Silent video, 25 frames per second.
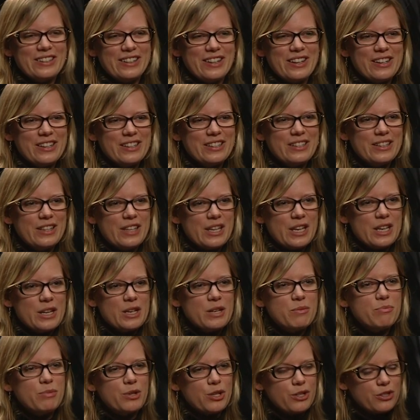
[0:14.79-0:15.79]
How did the
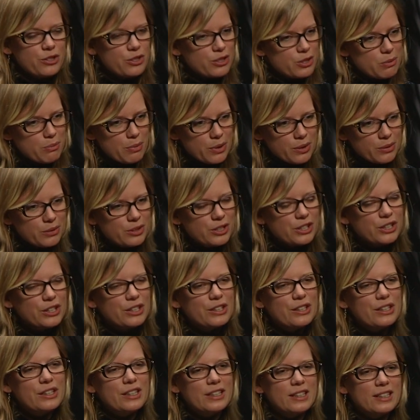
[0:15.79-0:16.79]
producers approach
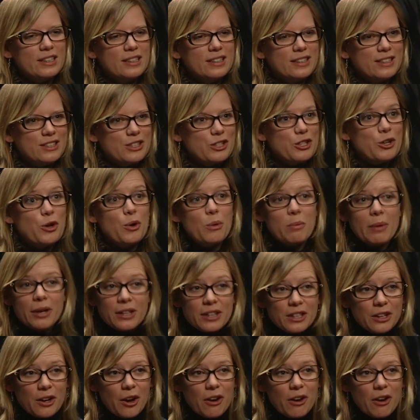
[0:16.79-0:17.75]
you, and did you know about the